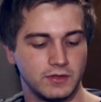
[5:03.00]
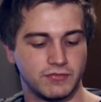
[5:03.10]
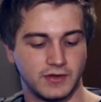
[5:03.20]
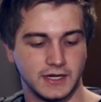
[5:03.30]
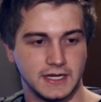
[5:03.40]

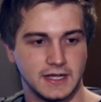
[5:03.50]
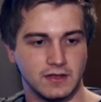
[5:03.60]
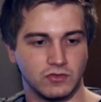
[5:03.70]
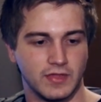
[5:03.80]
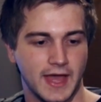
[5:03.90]
funny
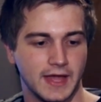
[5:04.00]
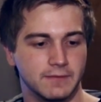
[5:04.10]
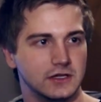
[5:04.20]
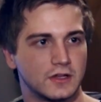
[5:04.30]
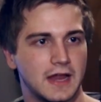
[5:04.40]
is that
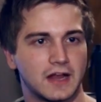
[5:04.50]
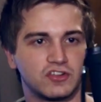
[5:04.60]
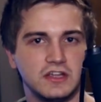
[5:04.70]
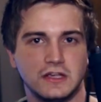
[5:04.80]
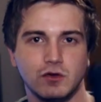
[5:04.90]
you can
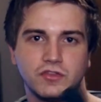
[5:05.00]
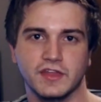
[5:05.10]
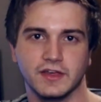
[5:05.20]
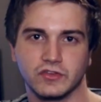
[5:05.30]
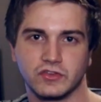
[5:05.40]
actually use
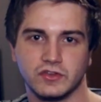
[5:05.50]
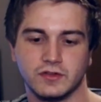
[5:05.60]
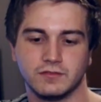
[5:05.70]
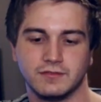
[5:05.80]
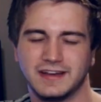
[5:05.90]
this
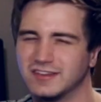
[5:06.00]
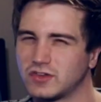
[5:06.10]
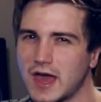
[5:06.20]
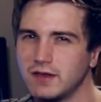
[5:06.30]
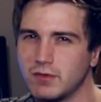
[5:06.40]
as
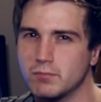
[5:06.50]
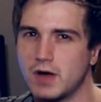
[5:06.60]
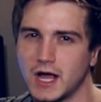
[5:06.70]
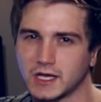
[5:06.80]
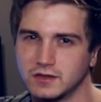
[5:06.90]
kind of a
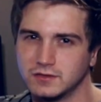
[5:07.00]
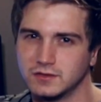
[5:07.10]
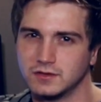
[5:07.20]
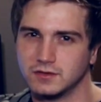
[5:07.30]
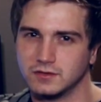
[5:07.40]
mock
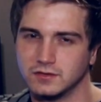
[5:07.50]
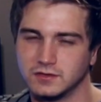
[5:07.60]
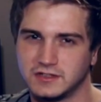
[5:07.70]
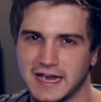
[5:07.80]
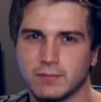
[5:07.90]

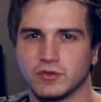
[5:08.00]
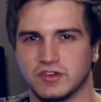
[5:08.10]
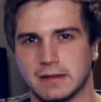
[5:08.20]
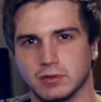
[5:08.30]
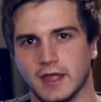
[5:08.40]
camera
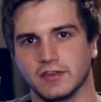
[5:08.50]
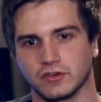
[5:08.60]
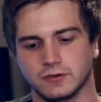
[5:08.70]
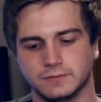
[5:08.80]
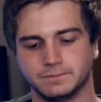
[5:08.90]
stabilizer.